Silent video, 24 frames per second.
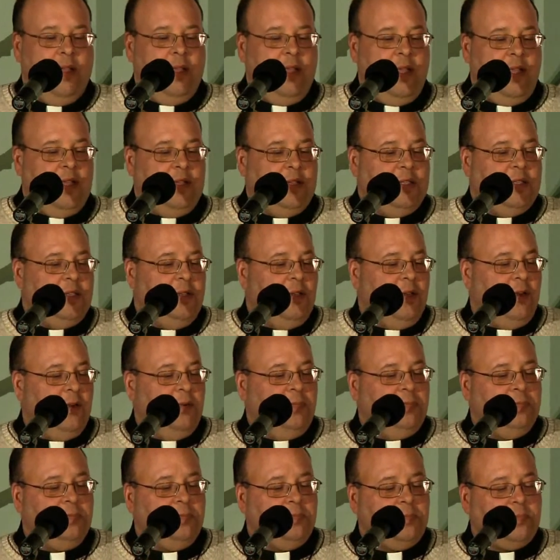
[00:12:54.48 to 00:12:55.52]
And
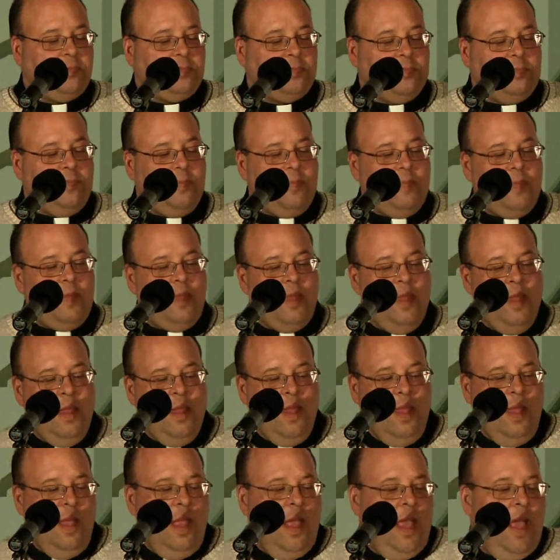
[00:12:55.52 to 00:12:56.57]
so
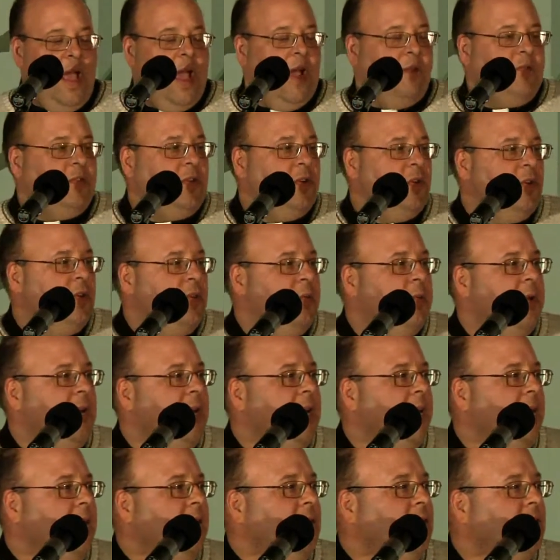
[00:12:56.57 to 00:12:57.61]
after three
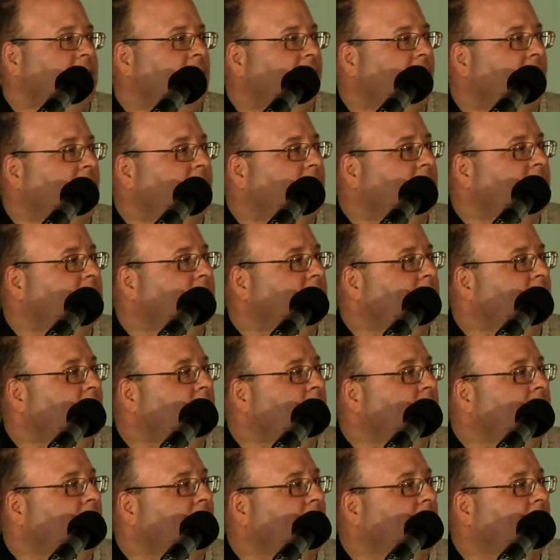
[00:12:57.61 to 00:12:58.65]
years, I
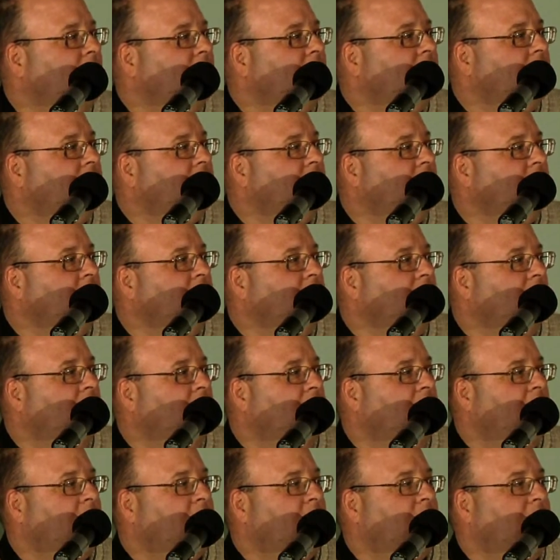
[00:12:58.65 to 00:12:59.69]
moved down to
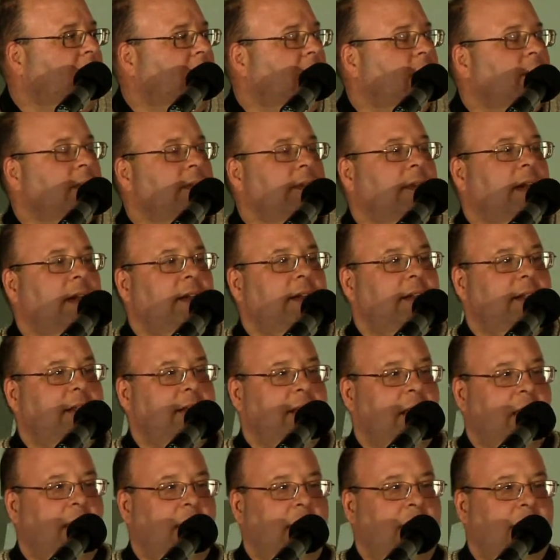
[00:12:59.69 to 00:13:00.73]
Ottawa. That was
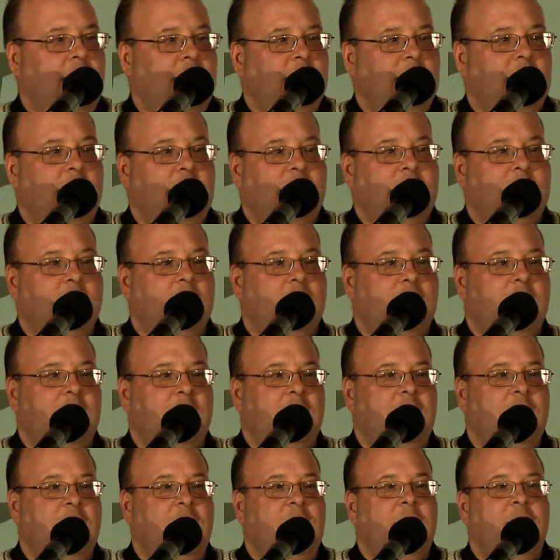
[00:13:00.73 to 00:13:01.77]
1990, so that's uh,
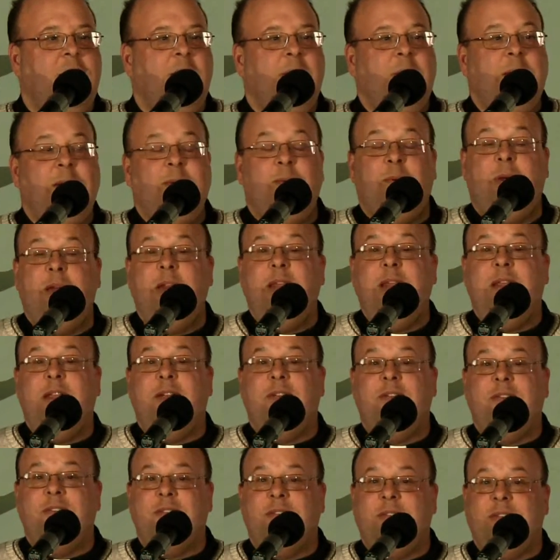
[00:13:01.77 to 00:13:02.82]
it'll be 20
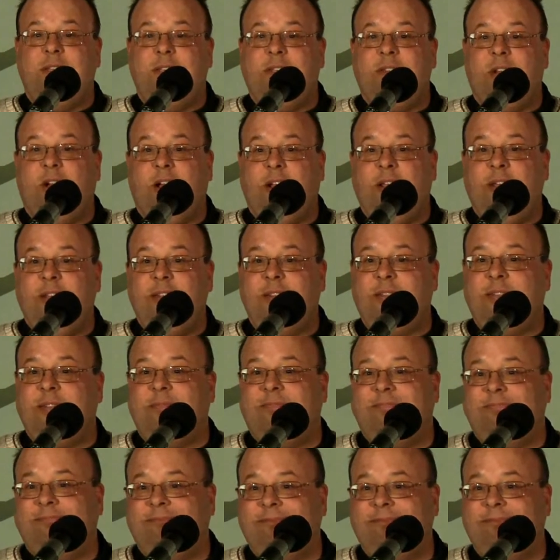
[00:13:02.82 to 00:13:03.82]
years this August.